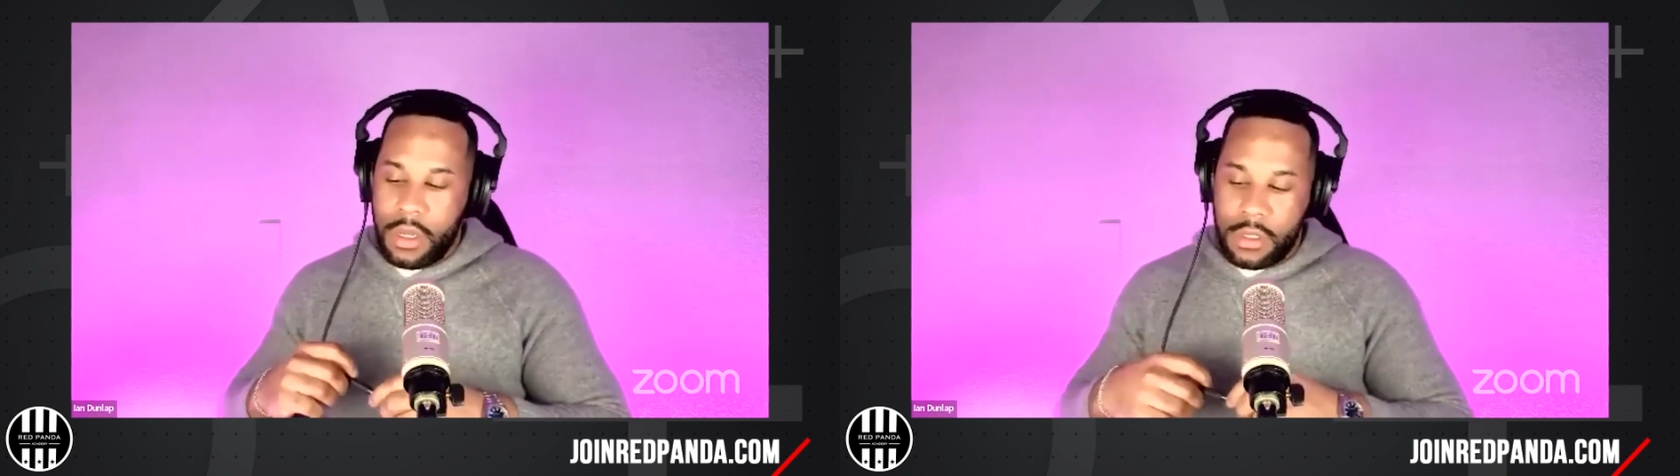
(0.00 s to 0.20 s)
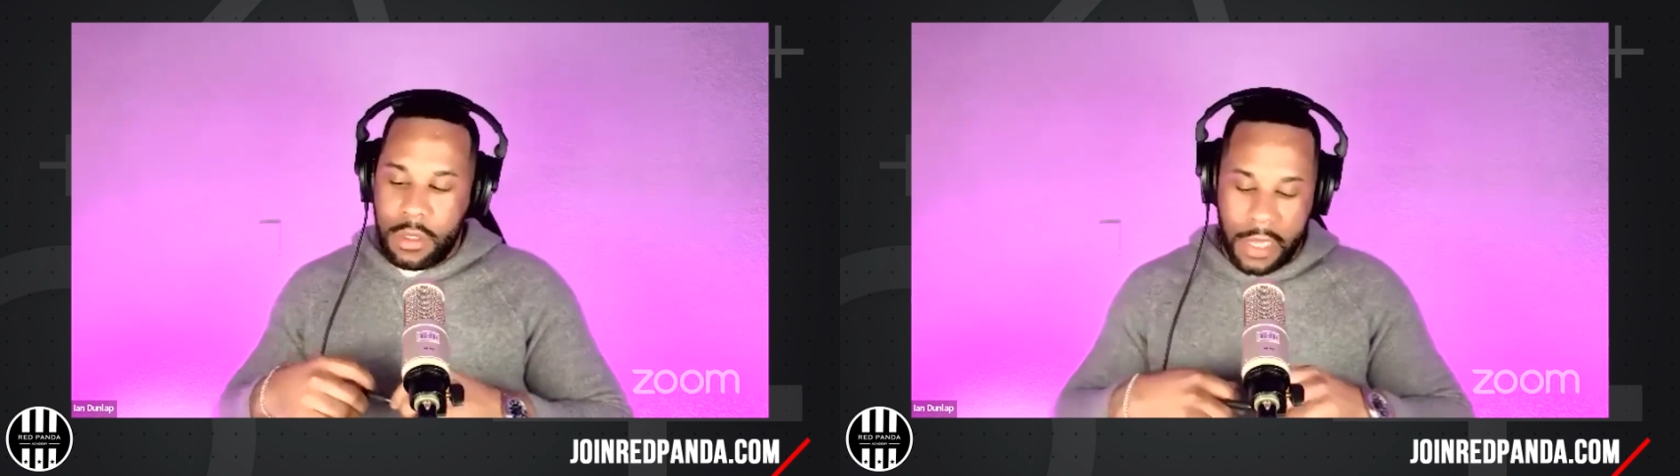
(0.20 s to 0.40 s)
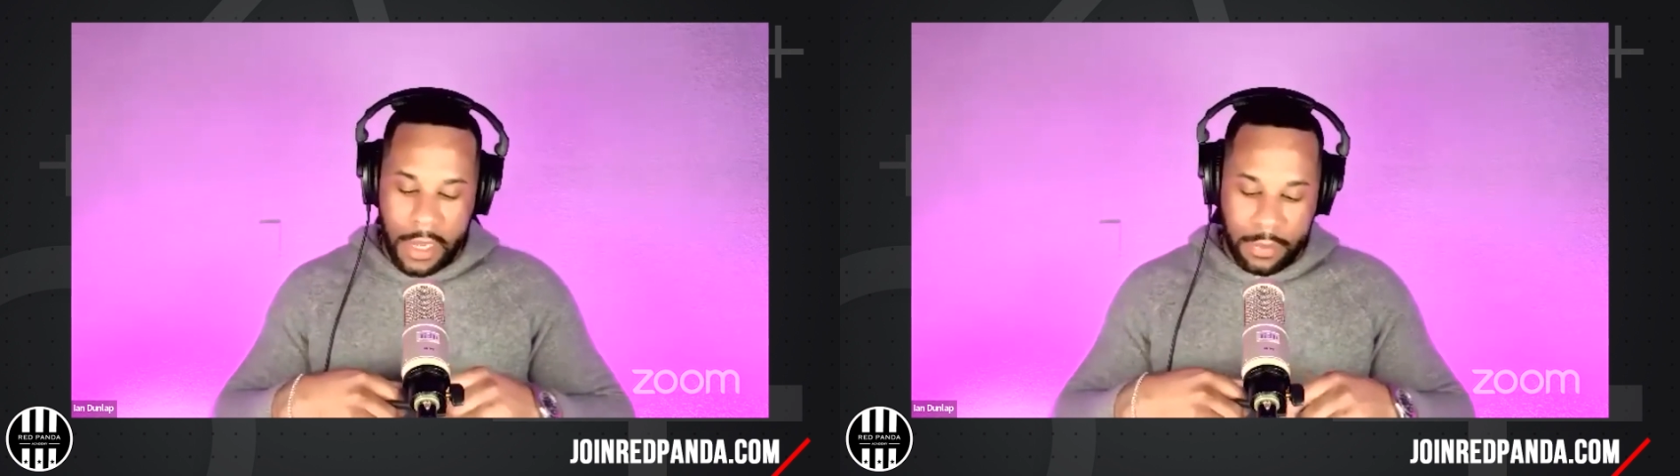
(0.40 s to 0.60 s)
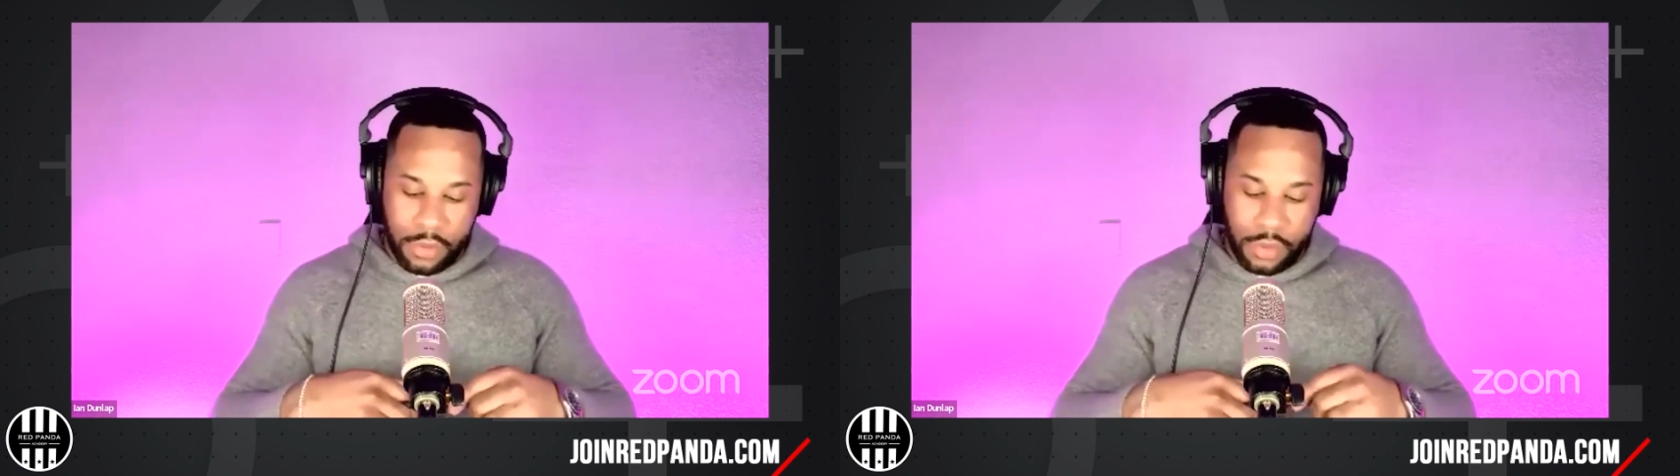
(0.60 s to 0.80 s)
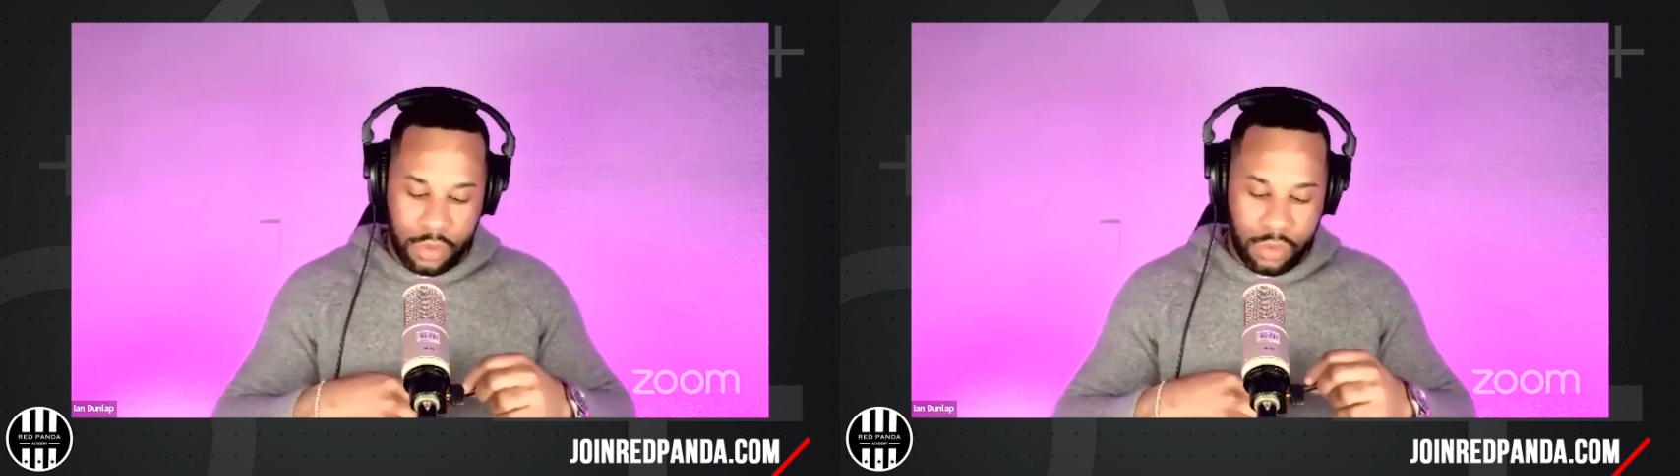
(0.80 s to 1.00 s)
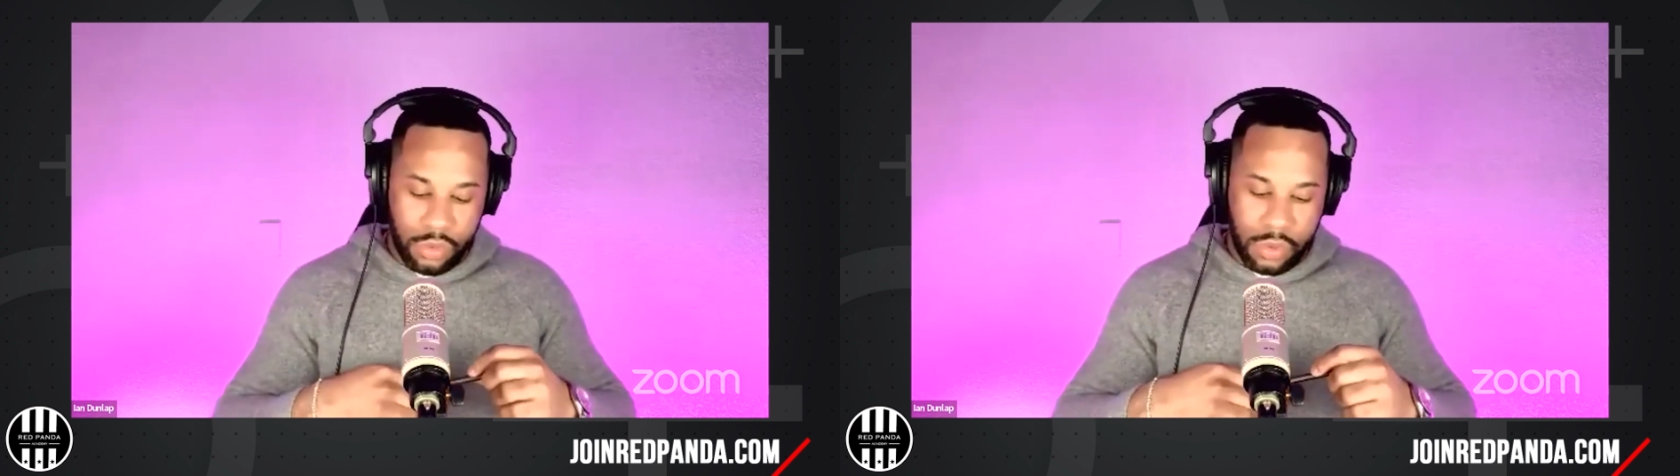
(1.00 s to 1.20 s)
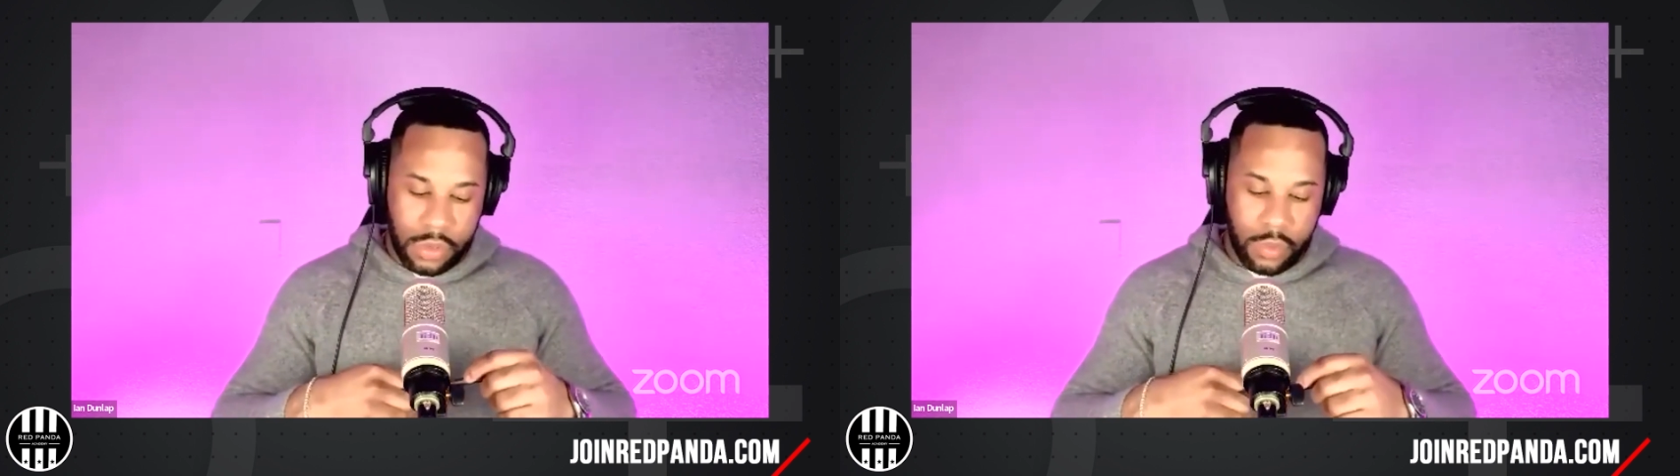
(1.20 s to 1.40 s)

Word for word: to be able to